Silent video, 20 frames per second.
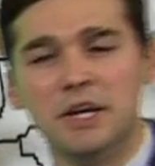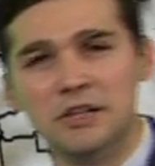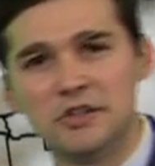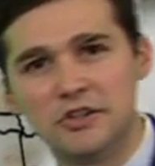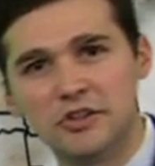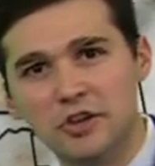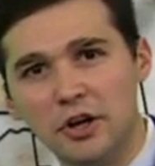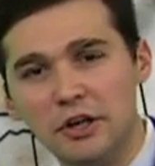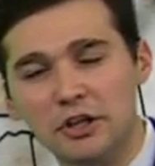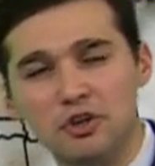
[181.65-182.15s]

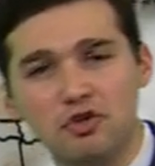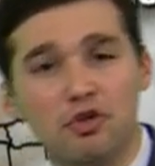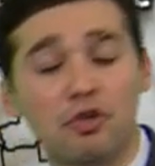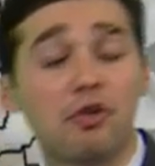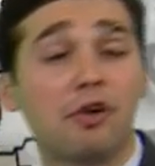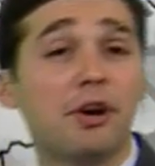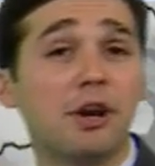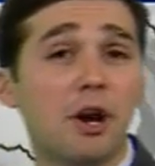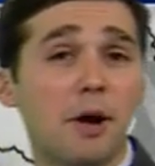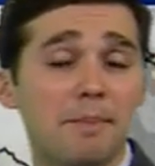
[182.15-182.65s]
start
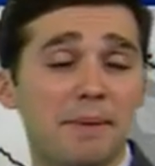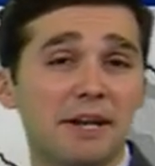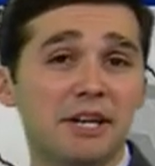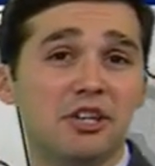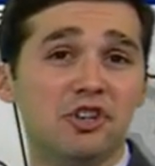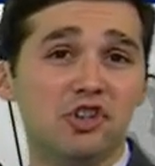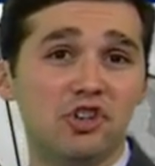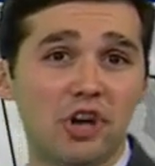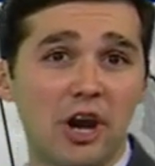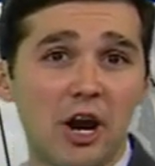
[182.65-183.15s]
triggering up
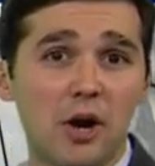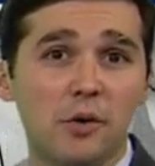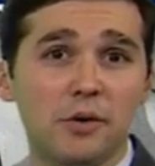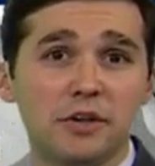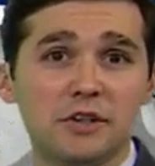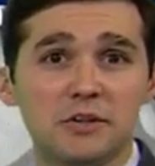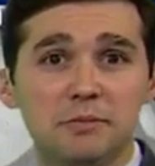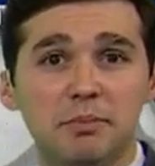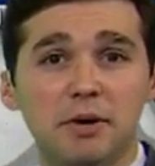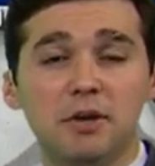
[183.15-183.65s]
any
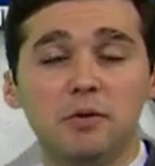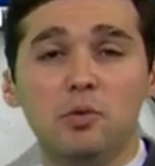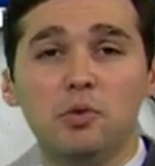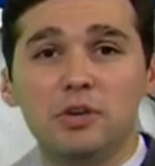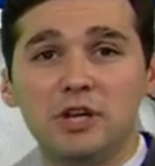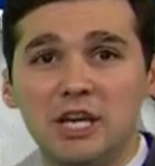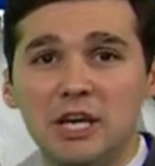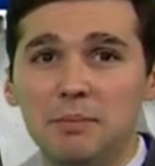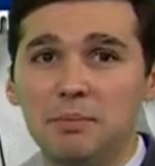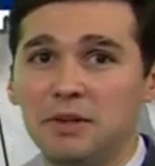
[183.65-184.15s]
showers, but we'll
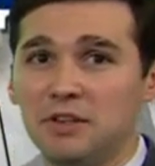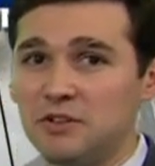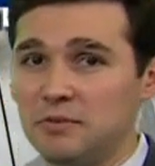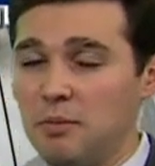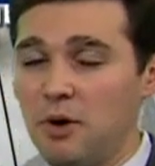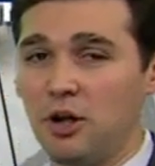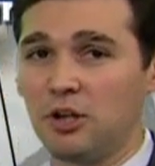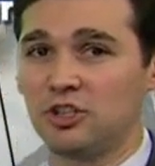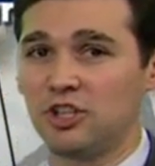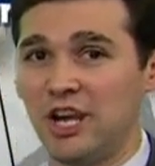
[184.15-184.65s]
keep a
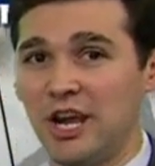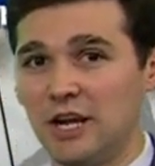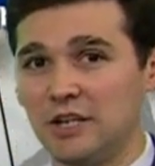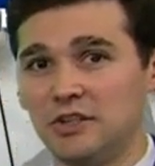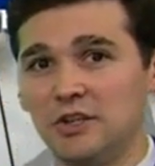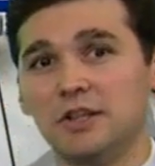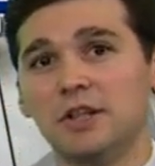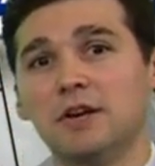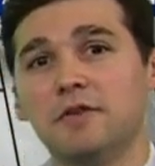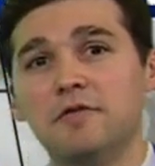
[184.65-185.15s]
small
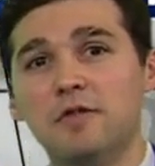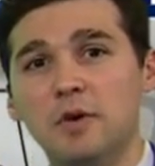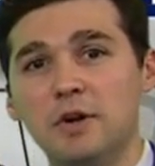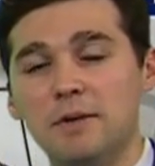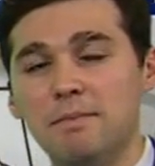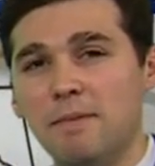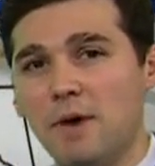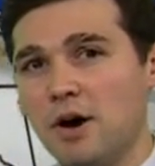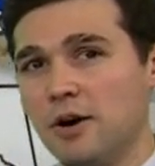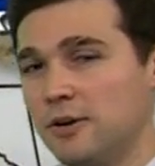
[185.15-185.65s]
chance in there for
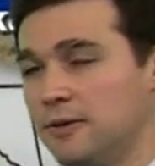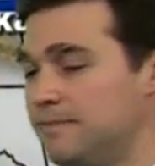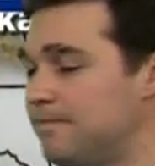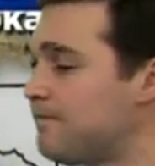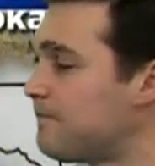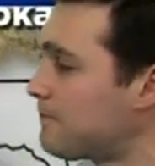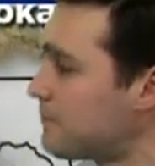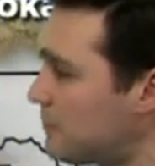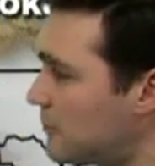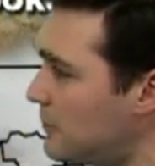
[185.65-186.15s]
tomorrow
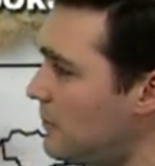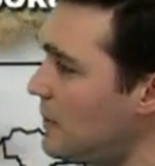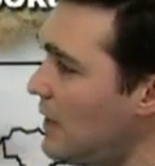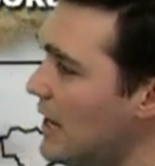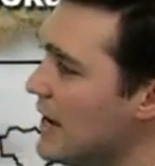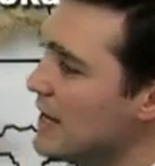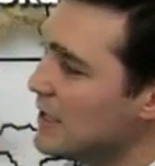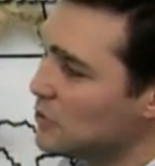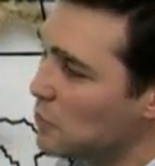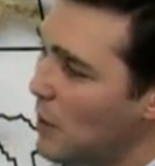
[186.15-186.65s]

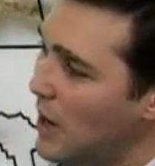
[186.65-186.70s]
as